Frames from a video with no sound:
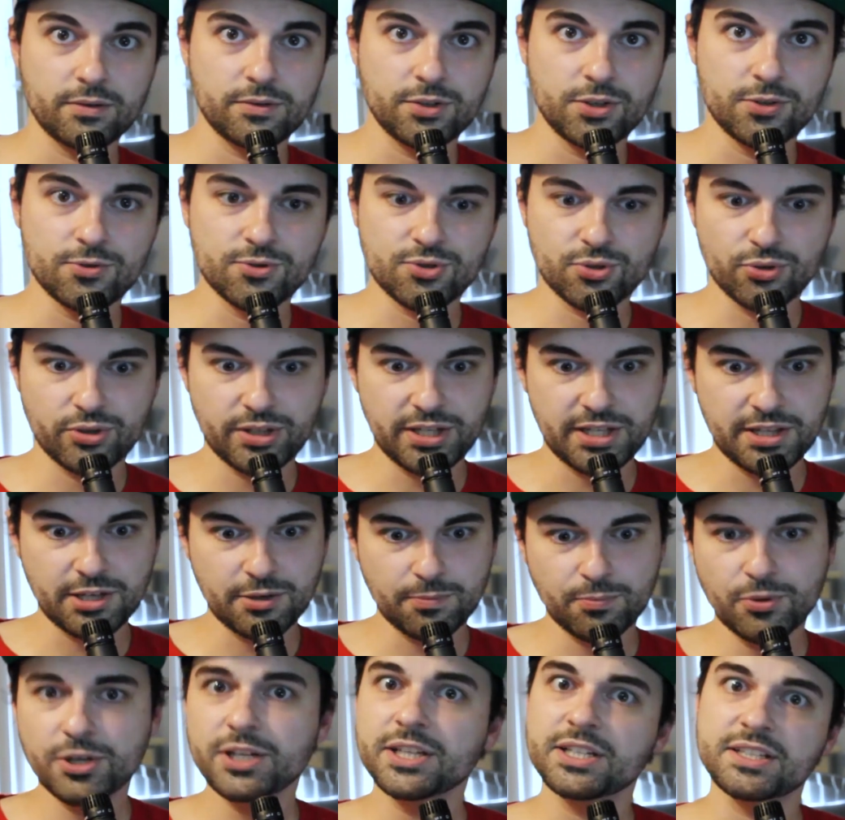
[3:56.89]
Usually they're
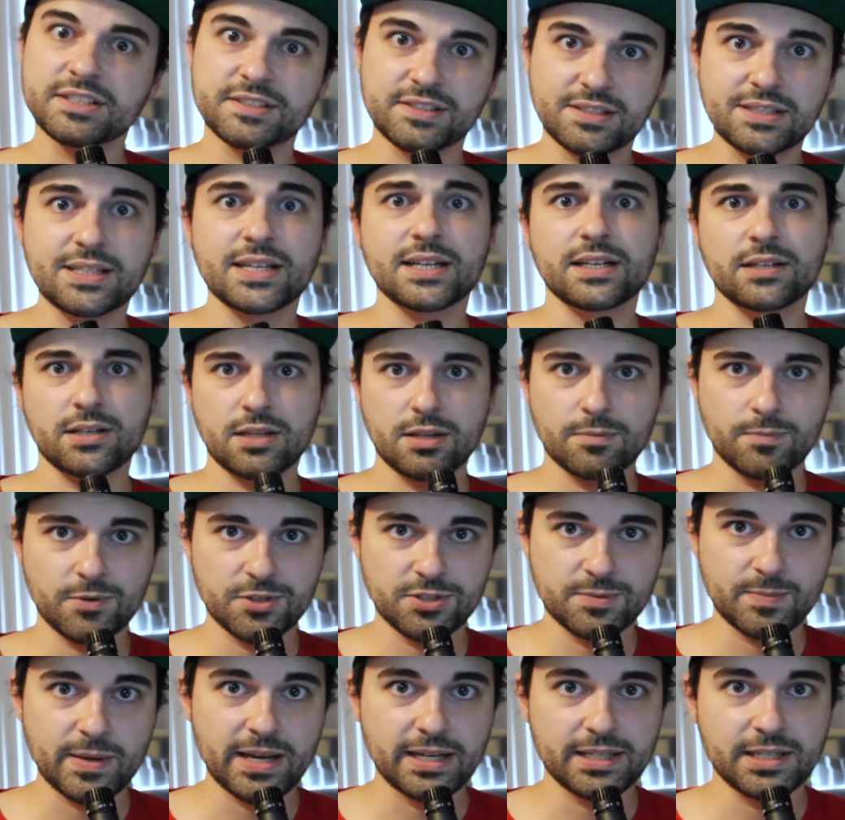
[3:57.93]
pretty distinct, the
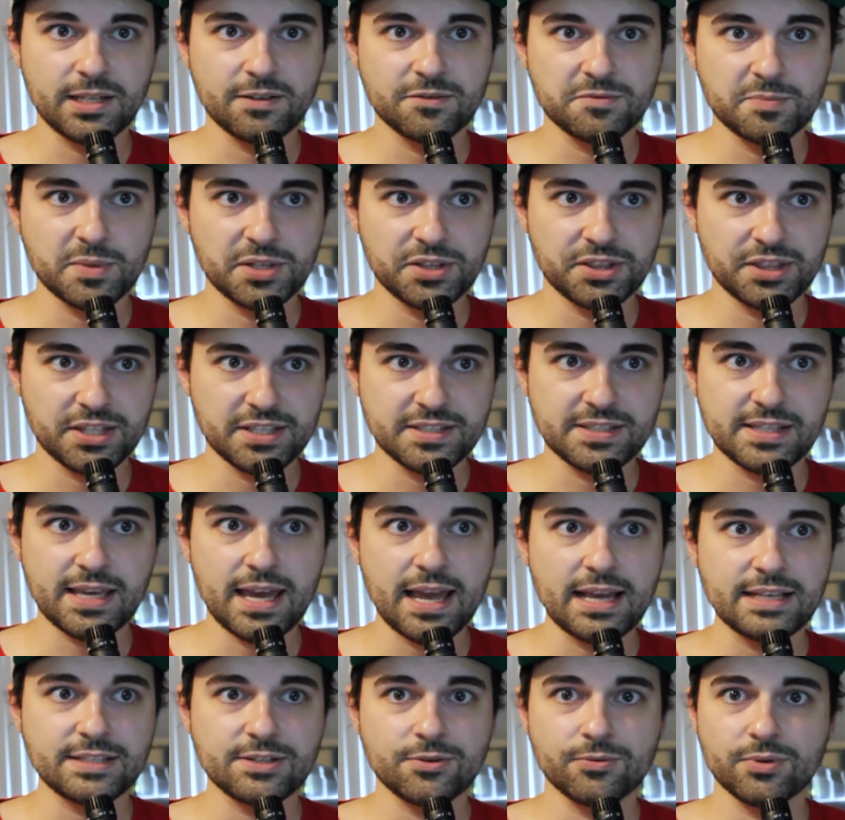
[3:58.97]
perspectives, but in this
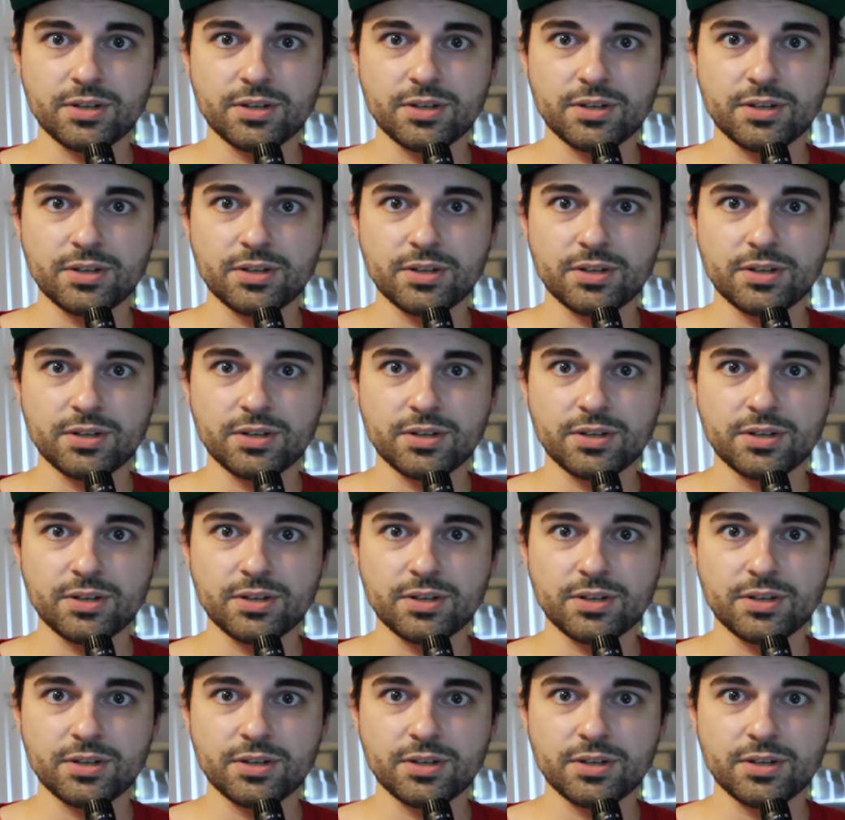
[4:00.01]
case it